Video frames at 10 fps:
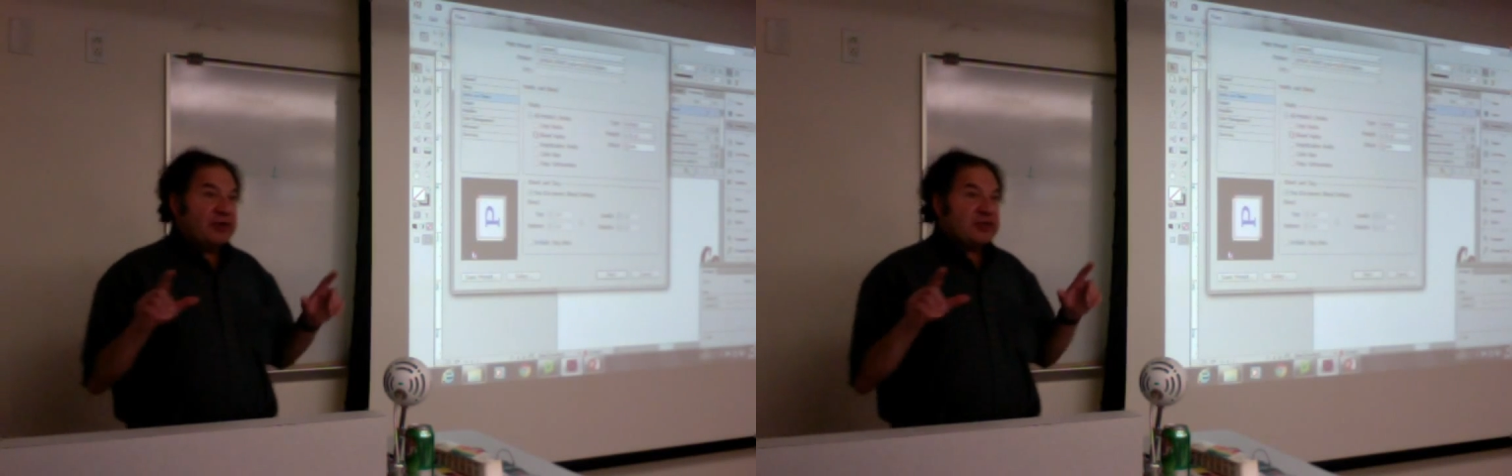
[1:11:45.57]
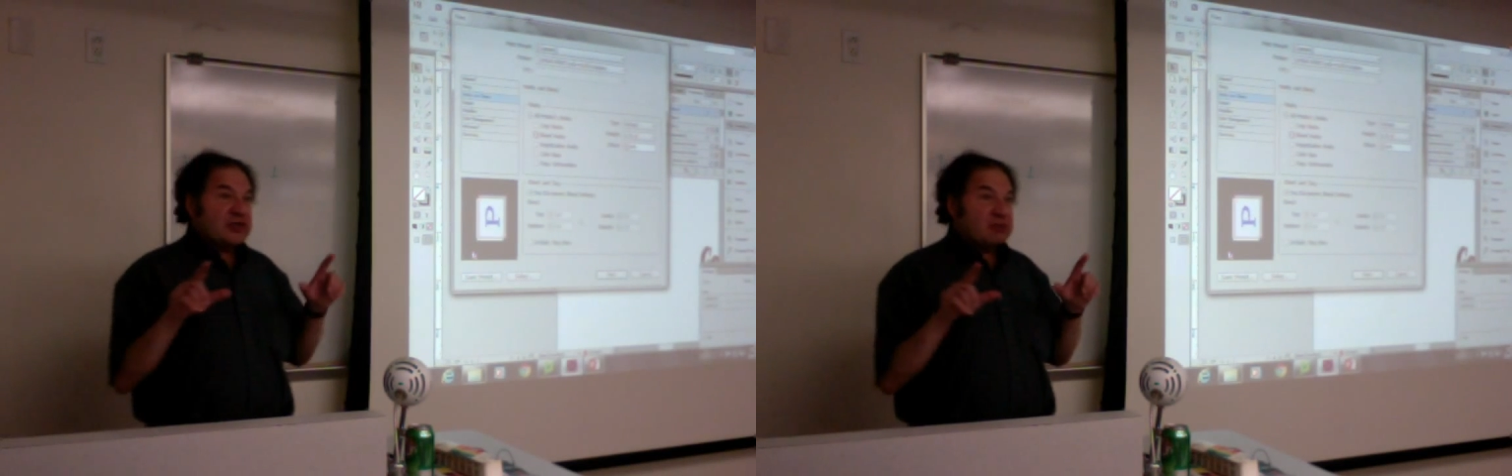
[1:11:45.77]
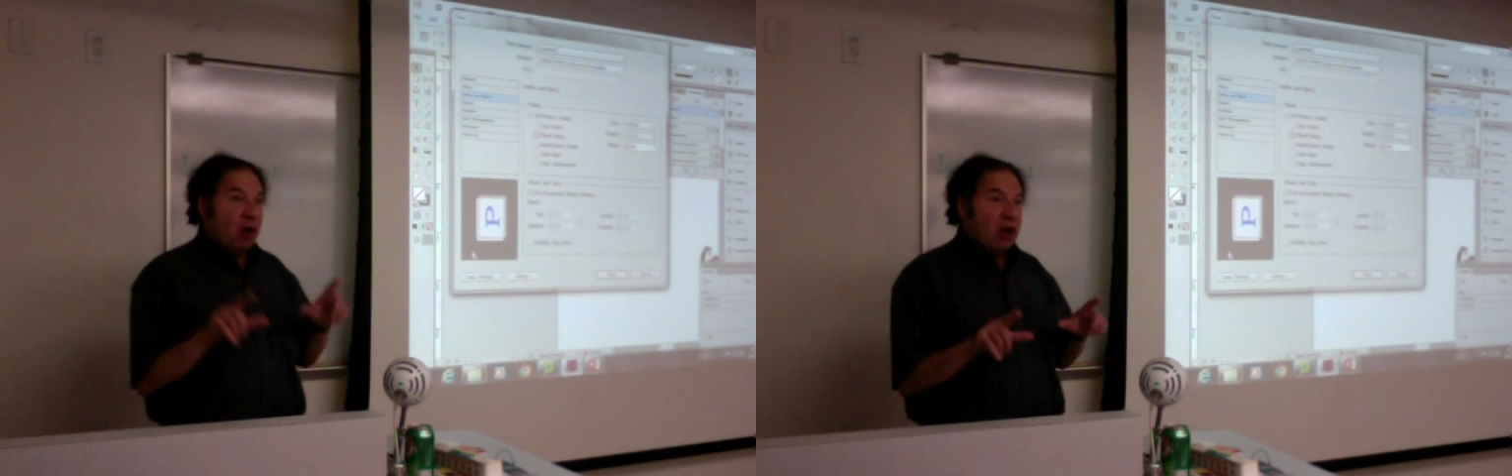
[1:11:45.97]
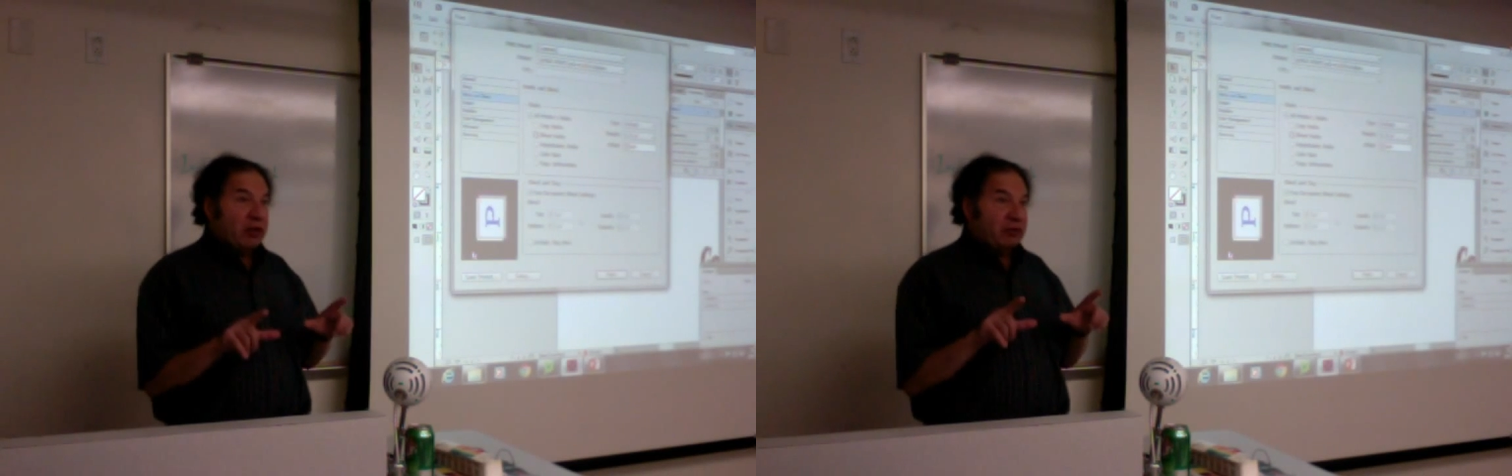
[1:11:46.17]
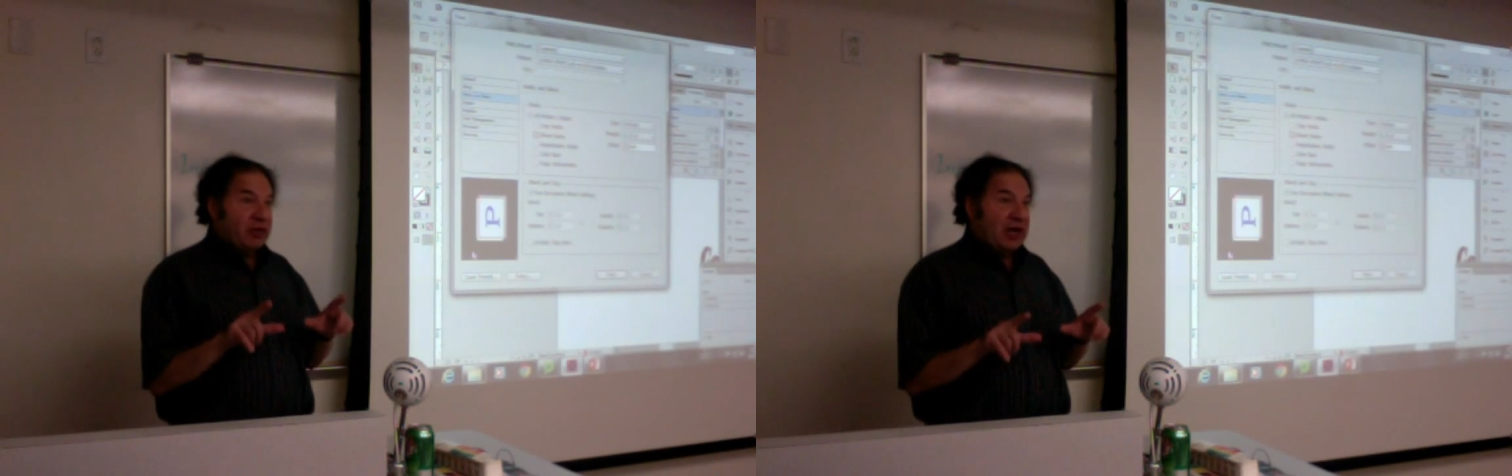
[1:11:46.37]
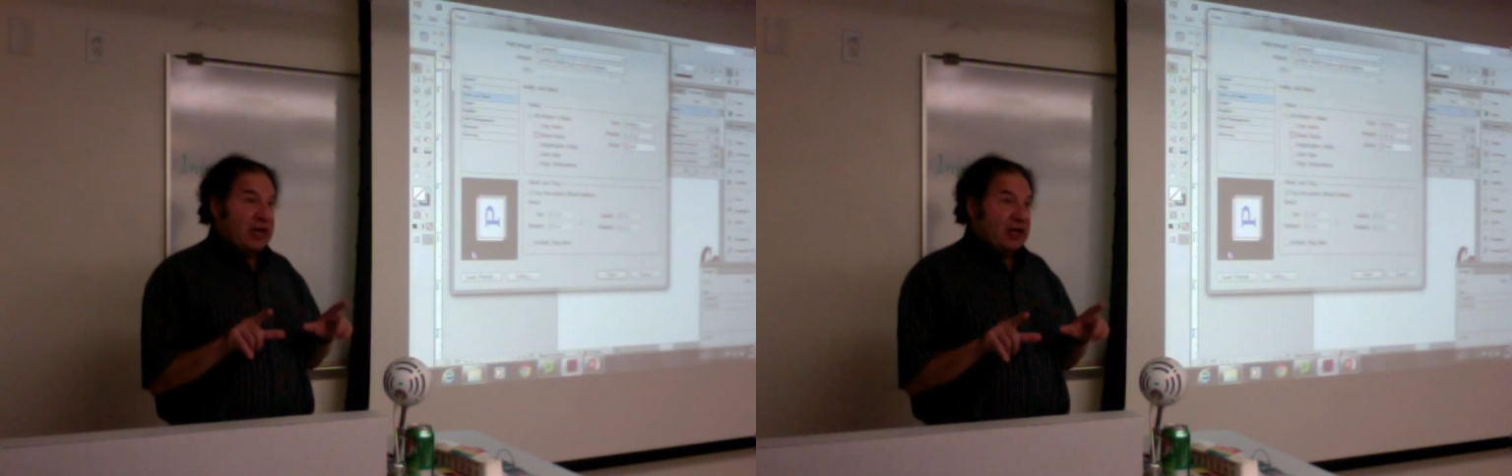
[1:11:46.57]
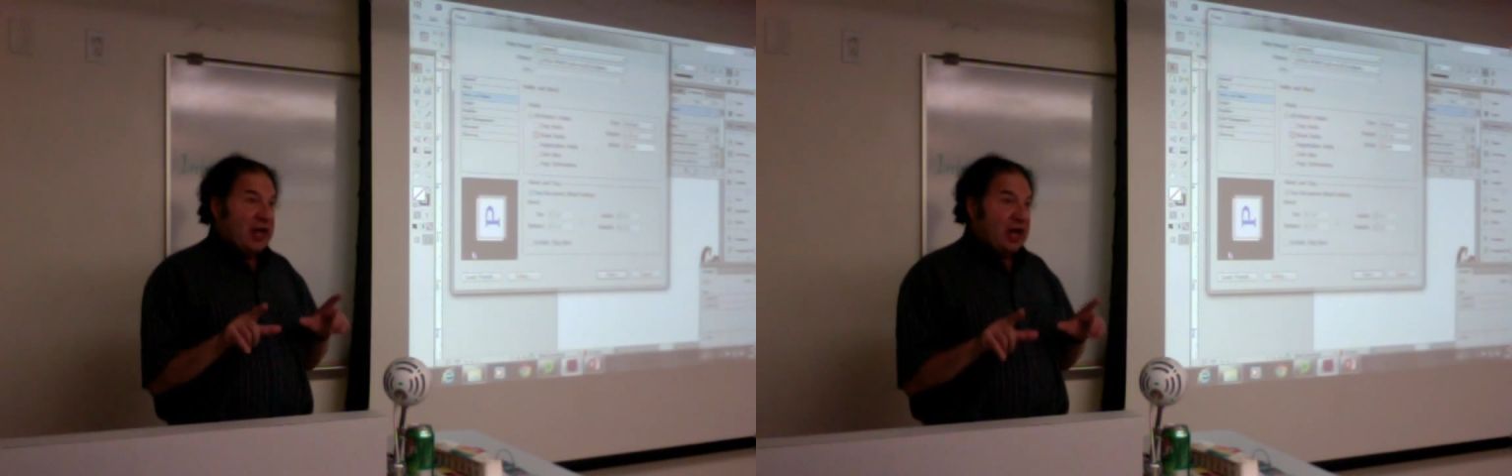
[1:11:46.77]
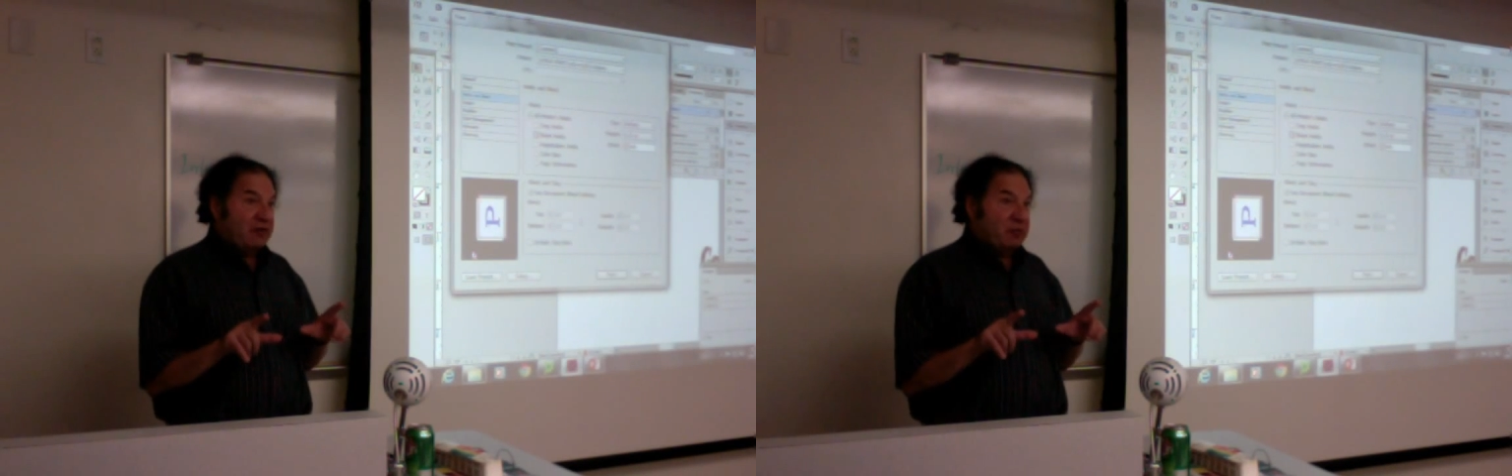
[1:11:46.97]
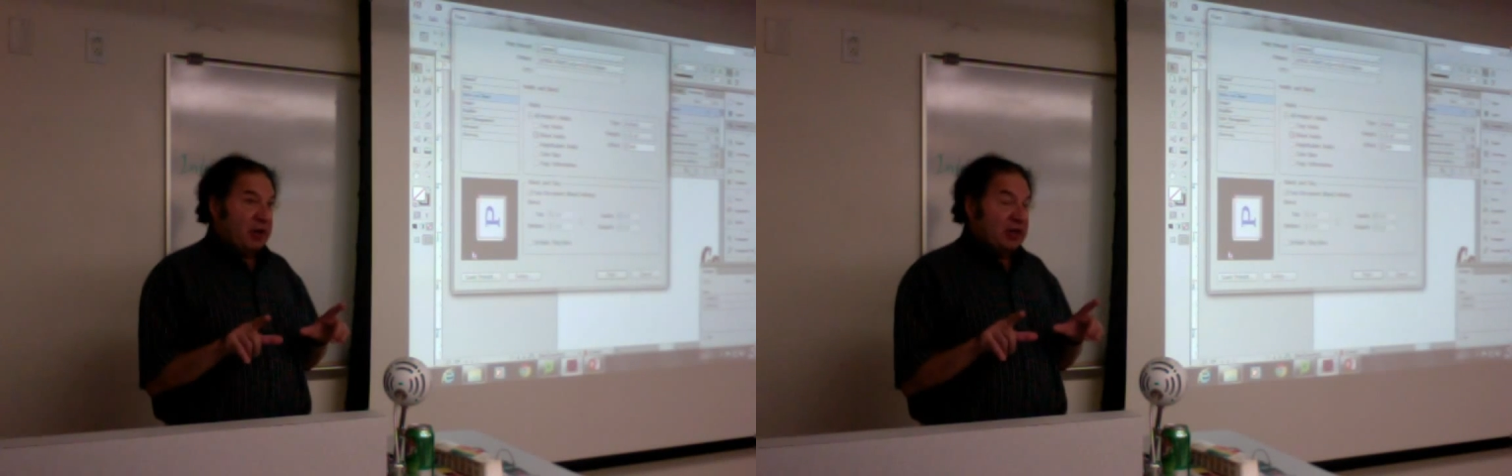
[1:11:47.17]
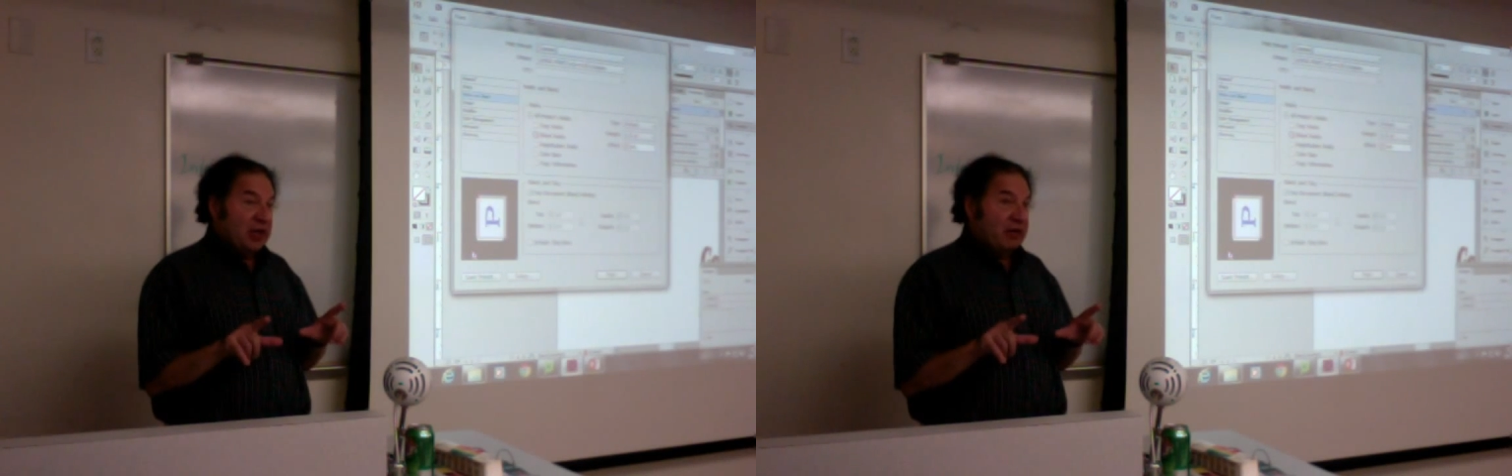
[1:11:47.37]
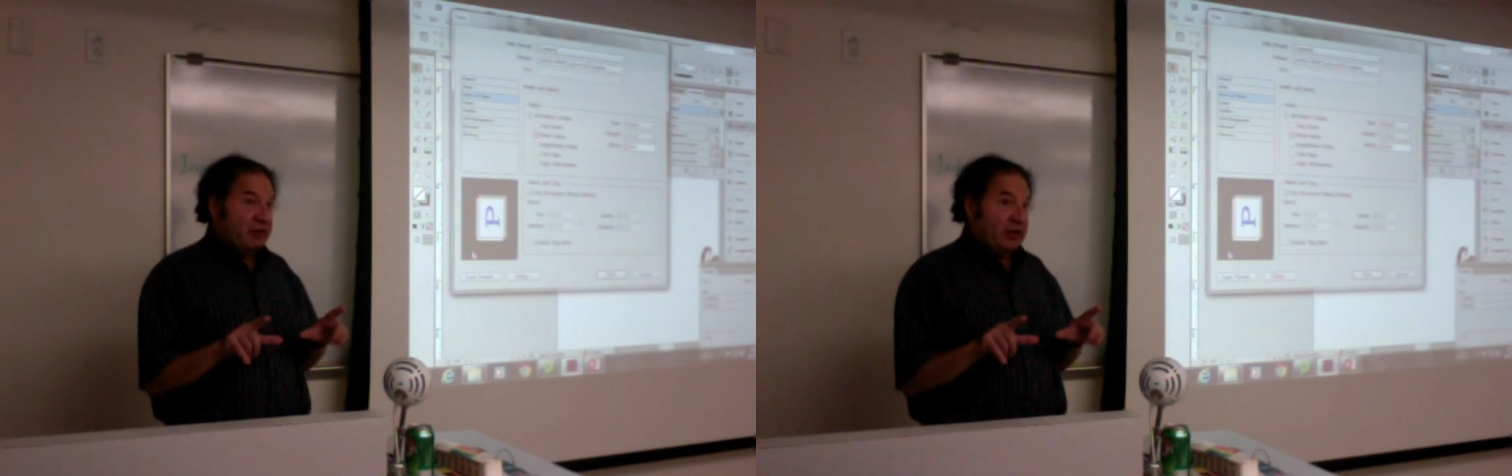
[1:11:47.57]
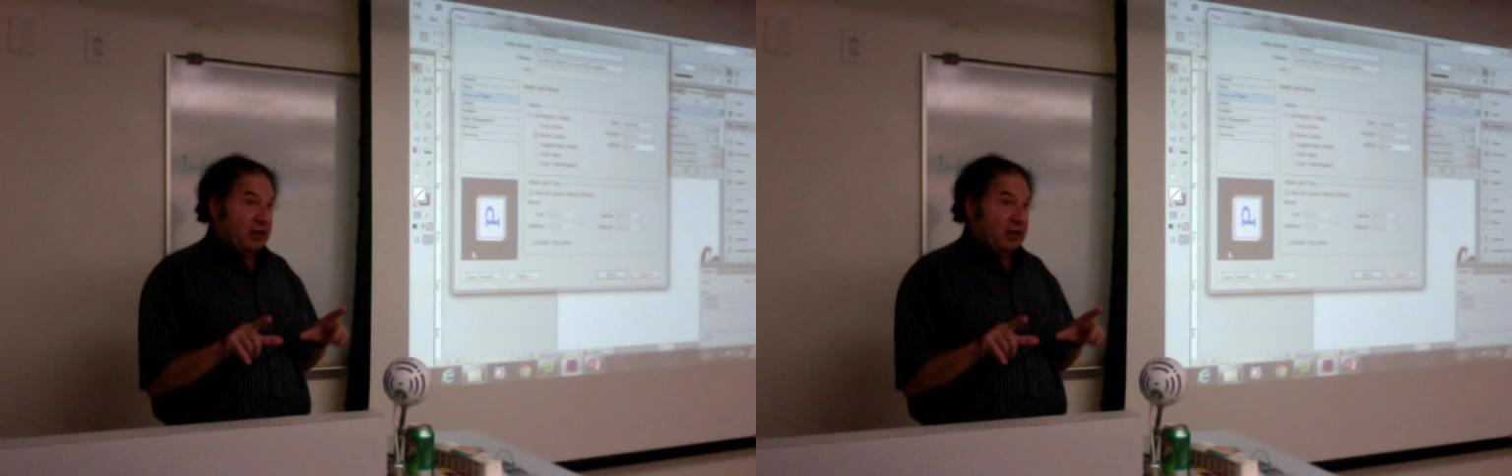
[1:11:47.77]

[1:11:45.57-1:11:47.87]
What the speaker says: smaller than 8.5 by 11